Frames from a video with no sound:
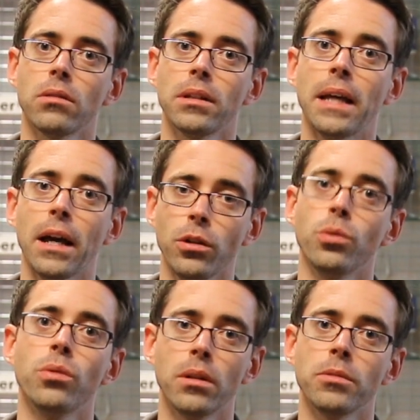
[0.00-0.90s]
get
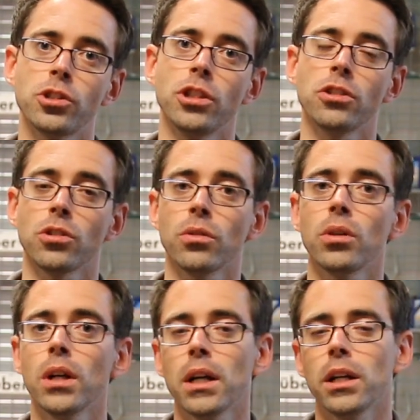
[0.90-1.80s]
you the machine. So, you
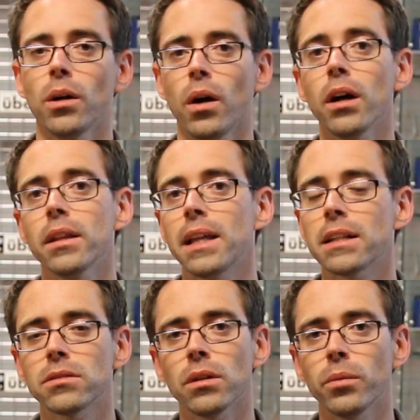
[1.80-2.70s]
know,
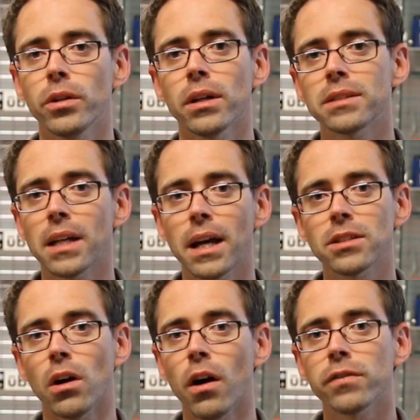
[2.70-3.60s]
that's the wheel, let's say, has
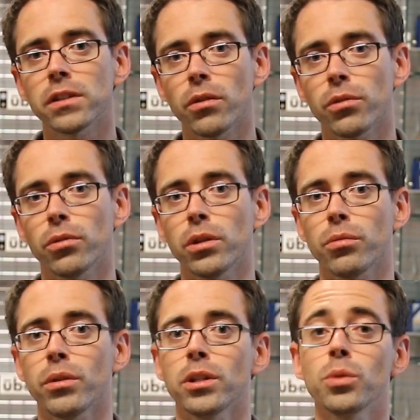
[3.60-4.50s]
an offset of
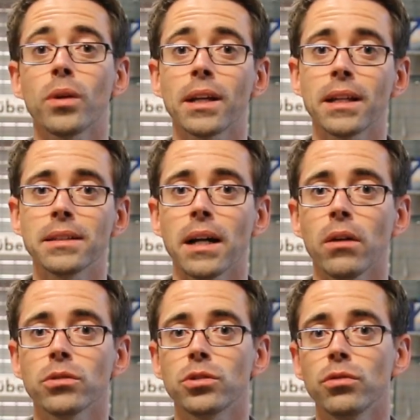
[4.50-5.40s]
33, and you want to get
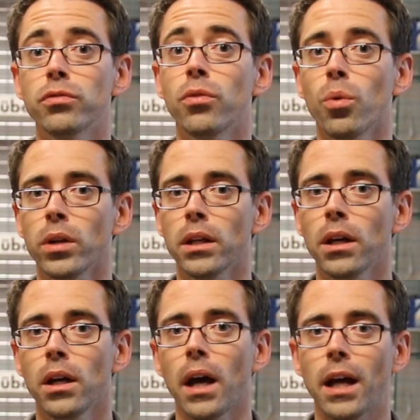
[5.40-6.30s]
down to 40,
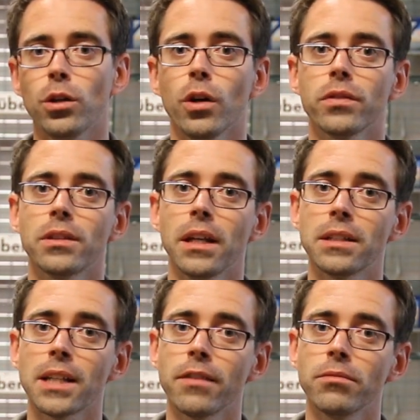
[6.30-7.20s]
and you have to
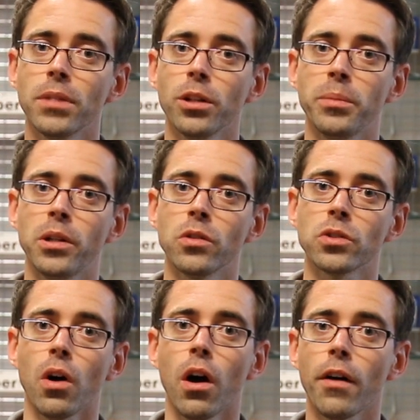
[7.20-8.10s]
take 7 millimeters
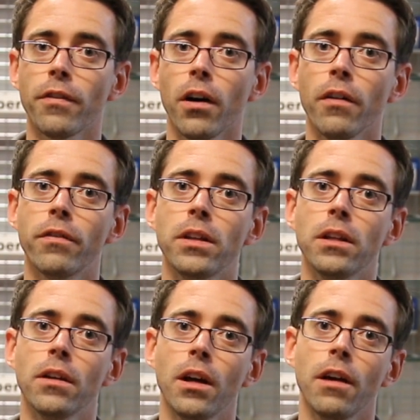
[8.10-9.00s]
off of
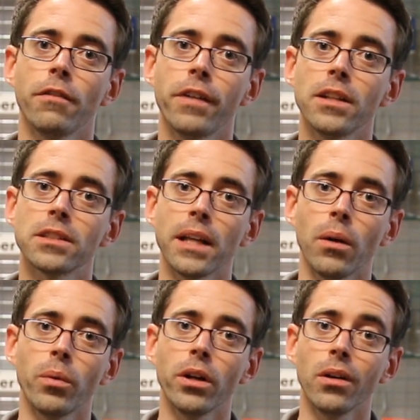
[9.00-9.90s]
the face of
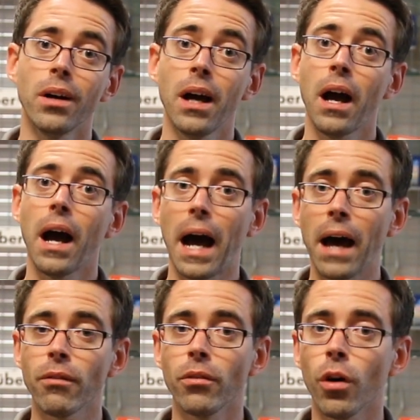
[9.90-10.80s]
that wheel.
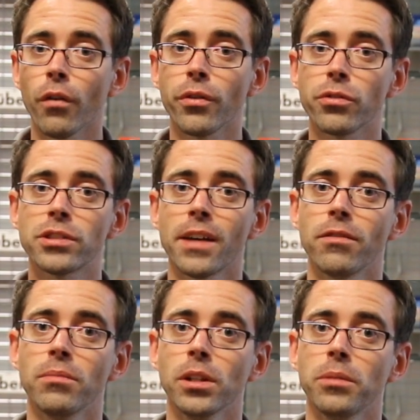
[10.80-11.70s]
I don't know if there's
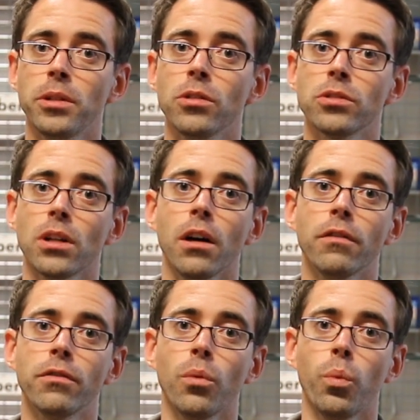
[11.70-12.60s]
7 millimeters
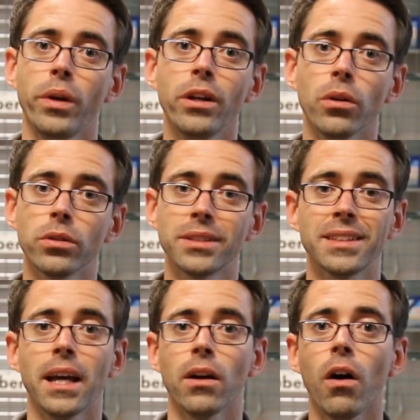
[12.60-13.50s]
of wheel to
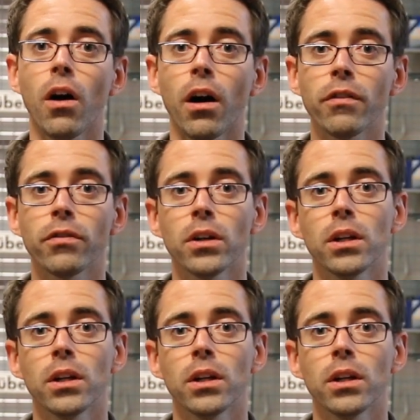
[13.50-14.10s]
take off